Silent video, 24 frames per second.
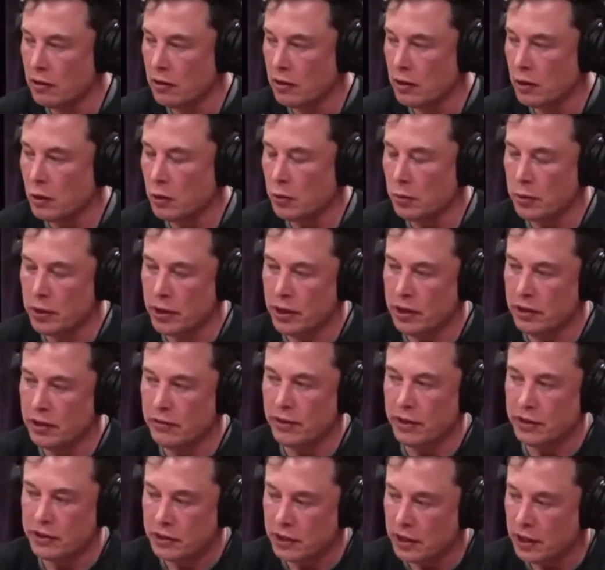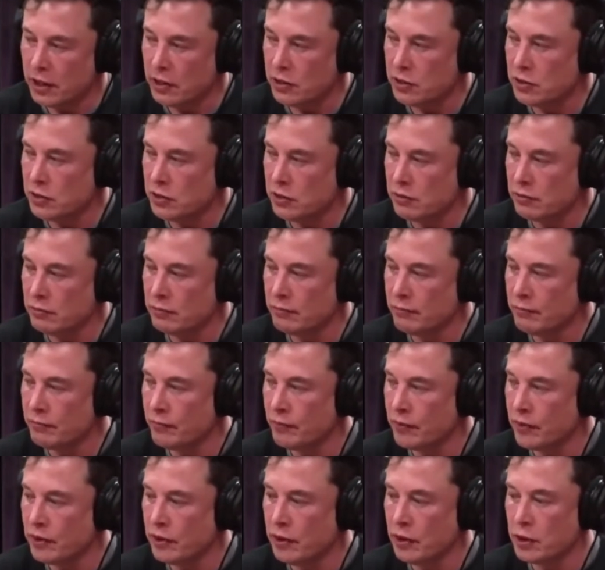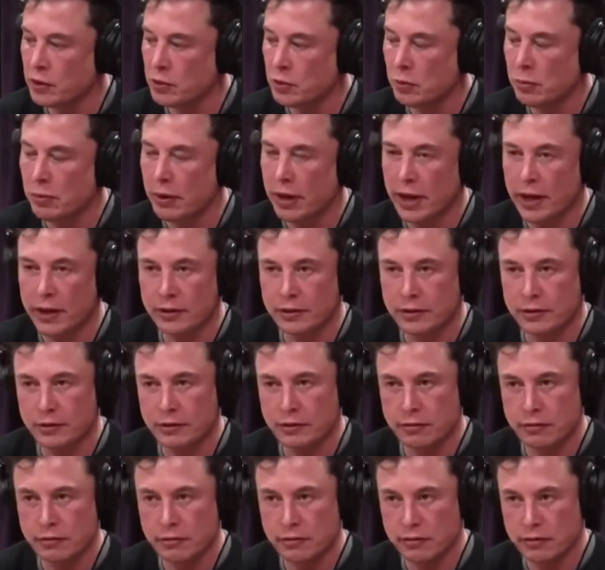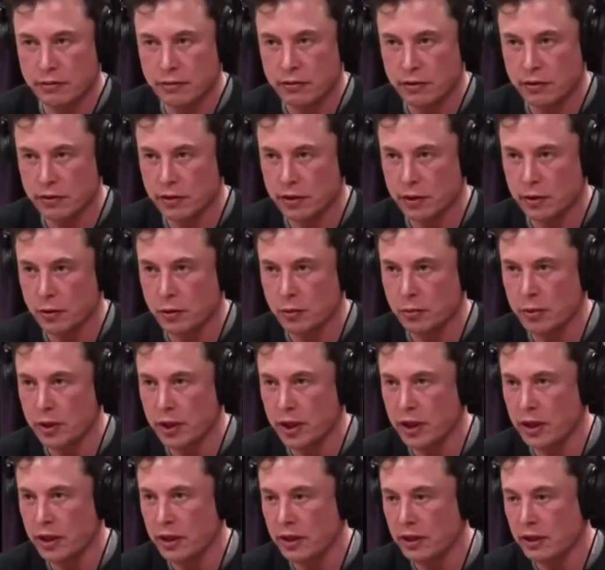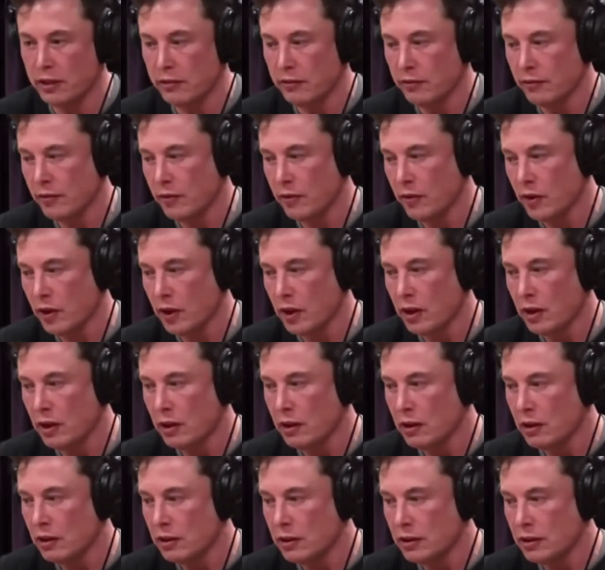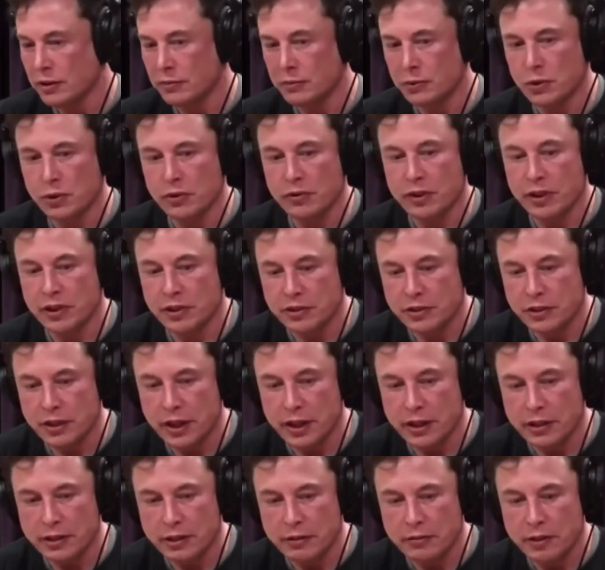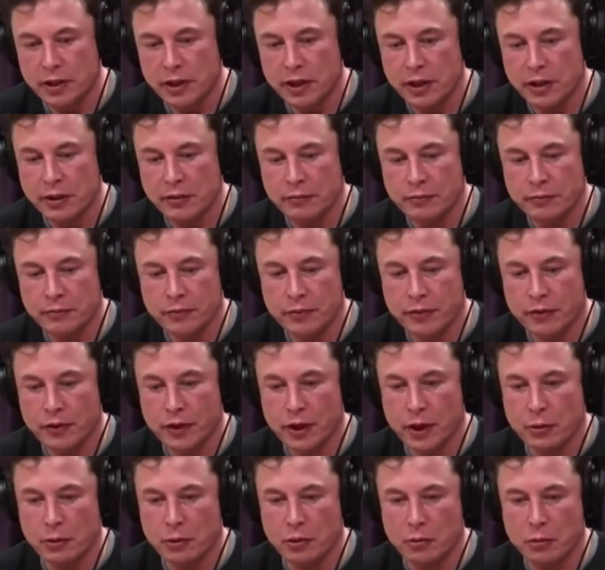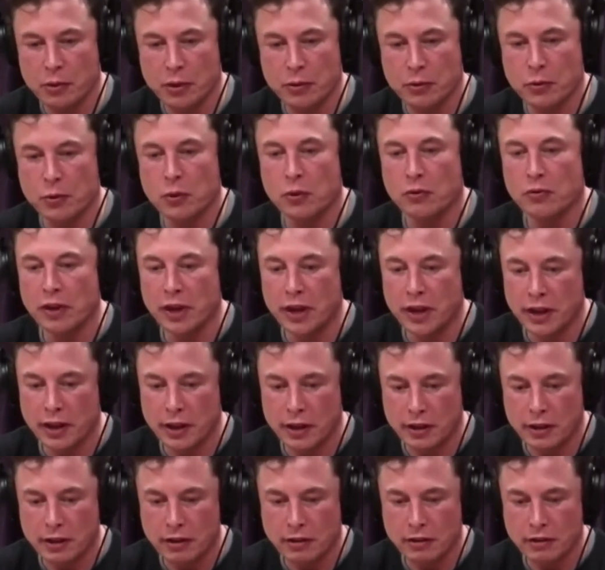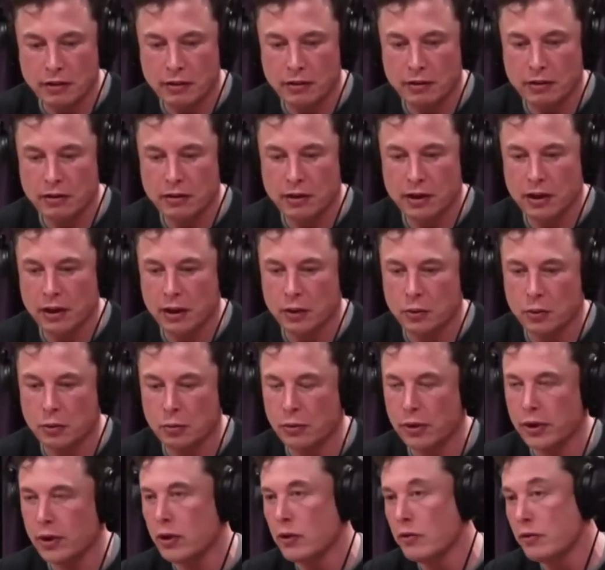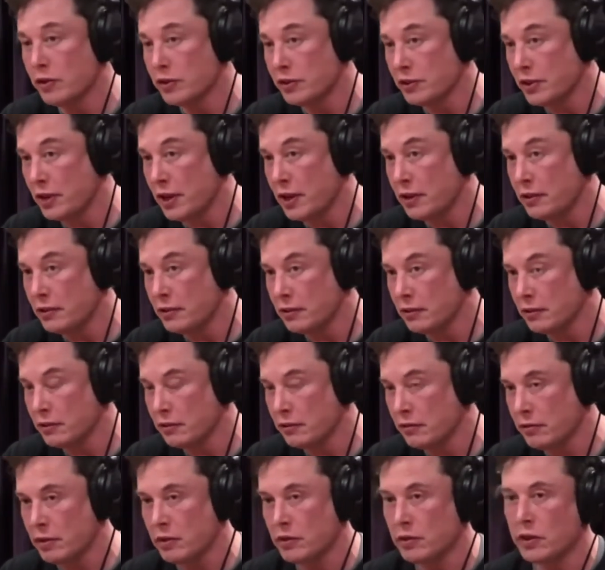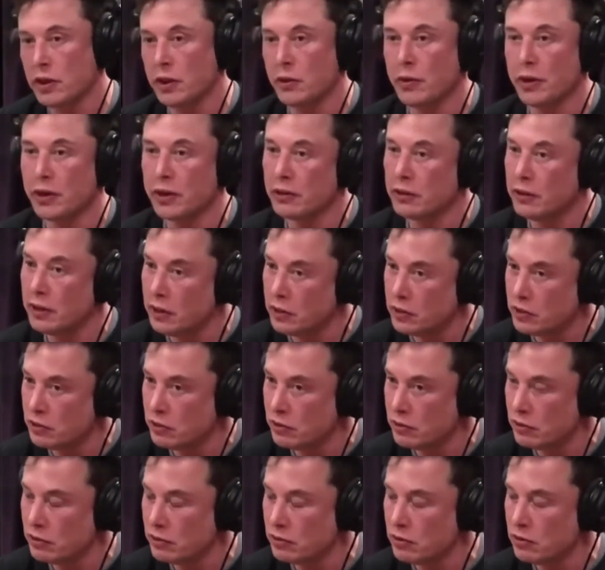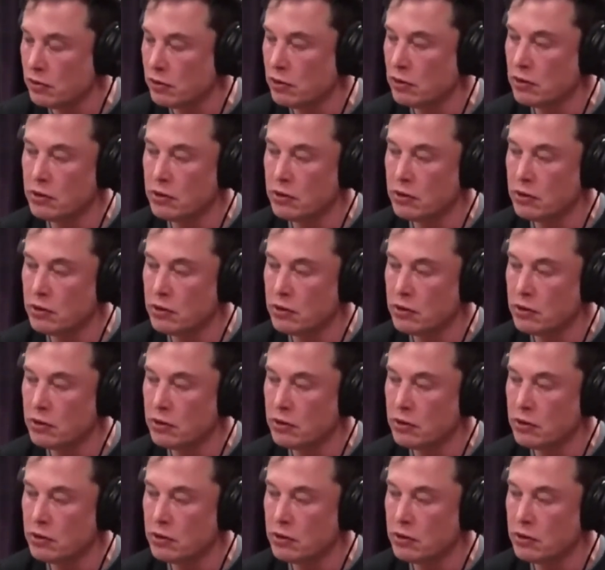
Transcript: There will be an investigation. Years will pass. There will be some sort of insight committee. There will be rulemaking. Then there will be oversight, eventually regulations.